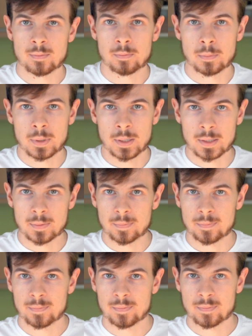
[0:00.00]
but
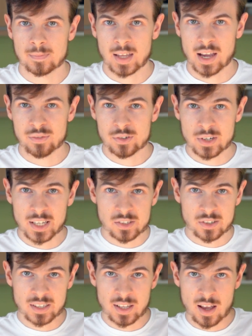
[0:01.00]
after I
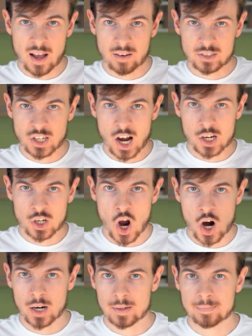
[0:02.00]
turn it off
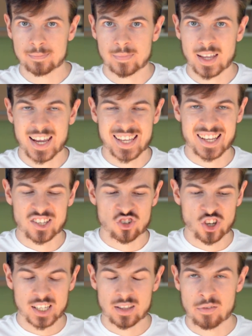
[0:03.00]
and I
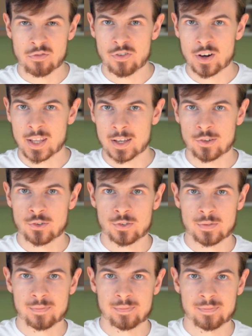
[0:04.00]
check the
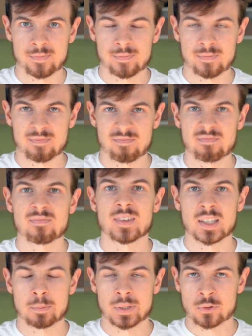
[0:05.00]
footage,
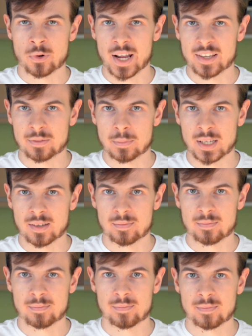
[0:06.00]
it betrays me.
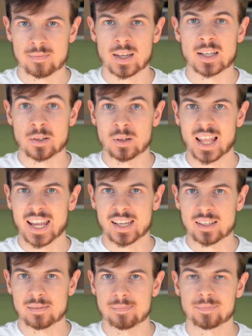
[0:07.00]
I don't
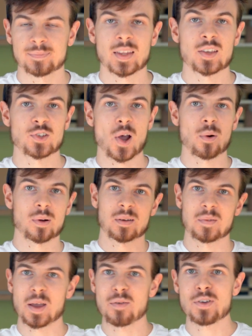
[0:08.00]
like it. So
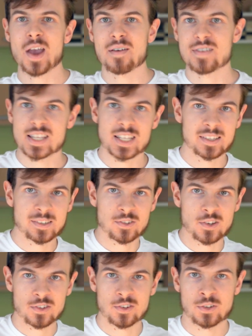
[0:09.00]
if you have any
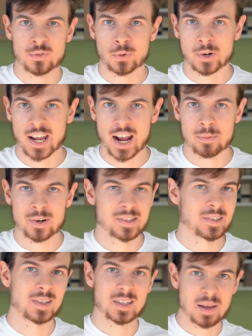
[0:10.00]
suggestions for
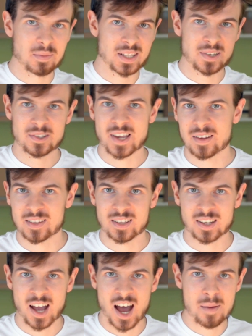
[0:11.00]
cameras, let me know down
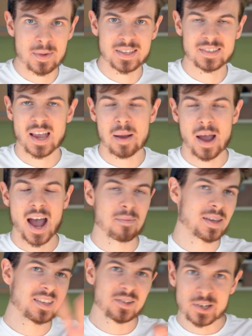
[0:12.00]
in the comments.
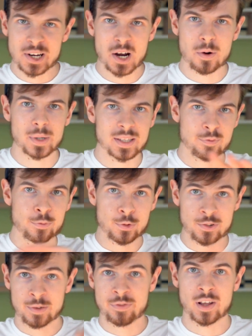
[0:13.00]
I'm either going with the
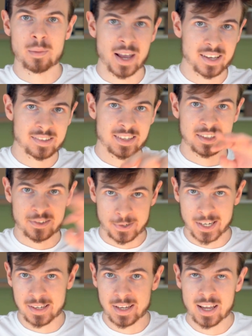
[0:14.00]
Fujifilm
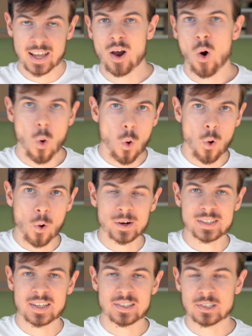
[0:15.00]
X-T3
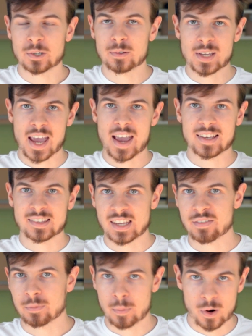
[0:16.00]
or the Sony
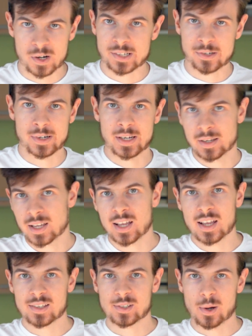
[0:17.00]
a7 Mark III.
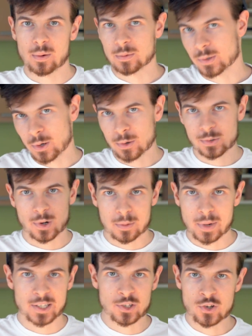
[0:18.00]
So those
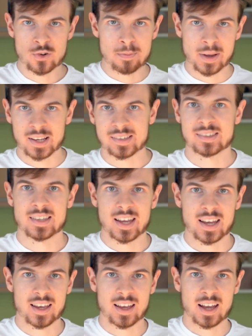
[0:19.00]
are my two picks
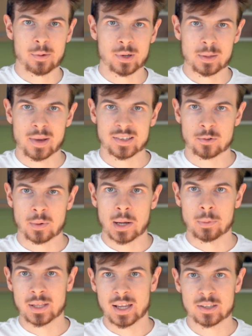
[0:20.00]
that I want to mess
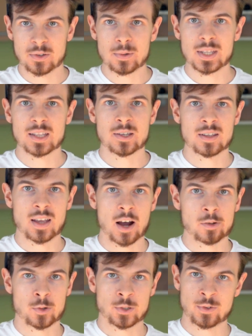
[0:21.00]
around with. I do need good
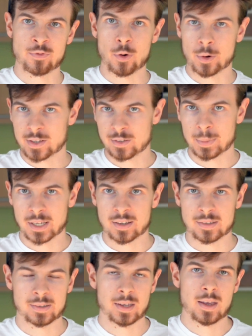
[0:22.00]
autofocus
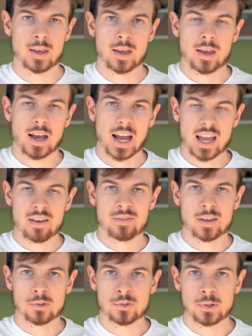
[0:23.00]
because I
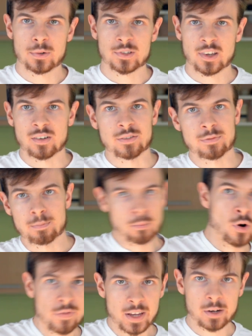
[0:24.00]
have issues of
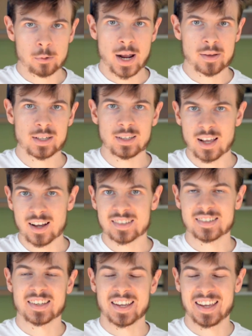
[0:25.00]
moving around a
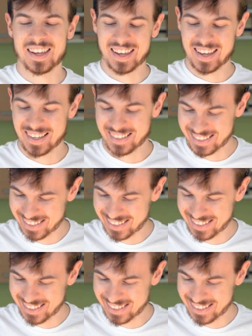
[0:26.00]
lot and